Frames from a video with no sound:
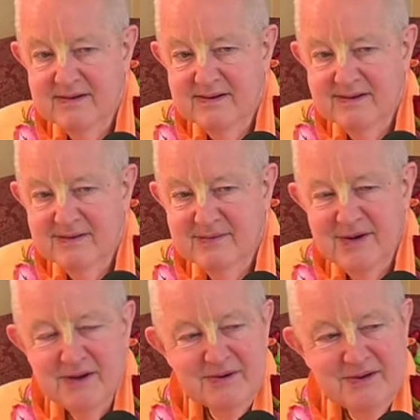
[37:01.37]

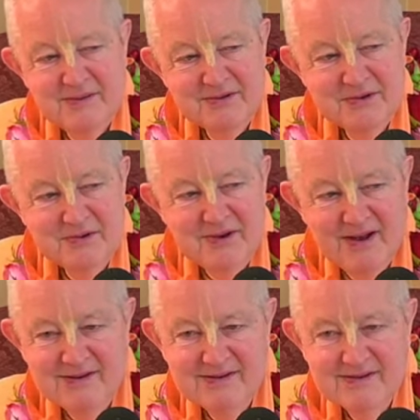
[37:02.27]
Bhagavatam is so nice.